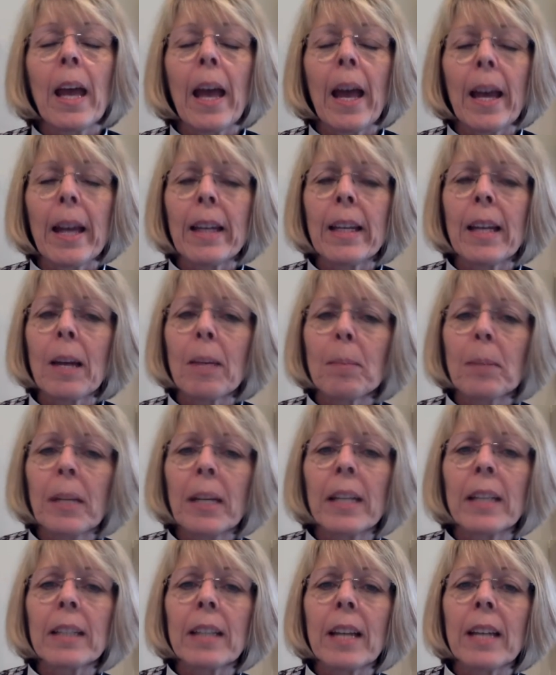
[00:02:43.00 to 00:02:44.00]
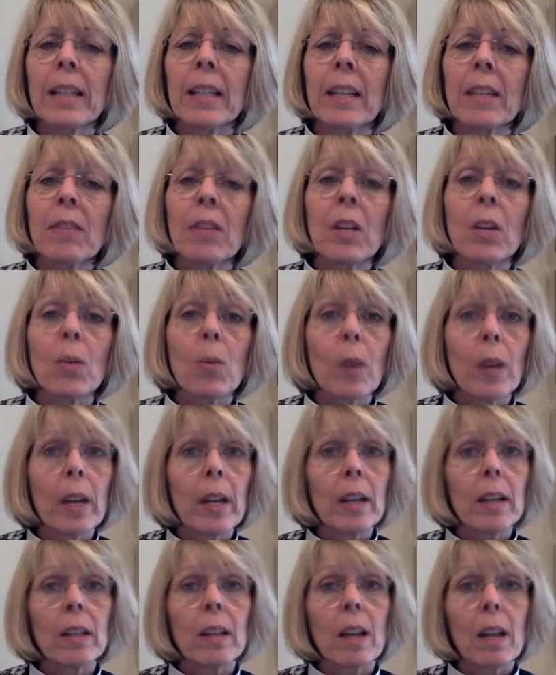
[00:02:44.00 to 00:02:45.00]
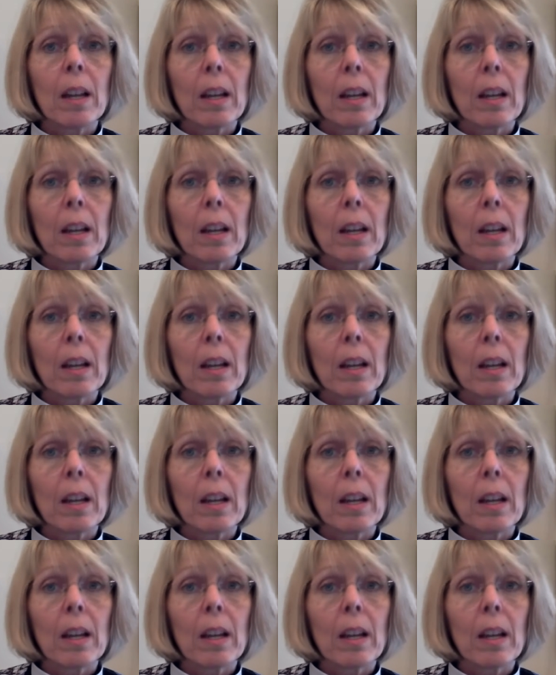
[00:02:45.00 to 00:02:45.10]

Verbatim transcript: "Had not planned on giving quite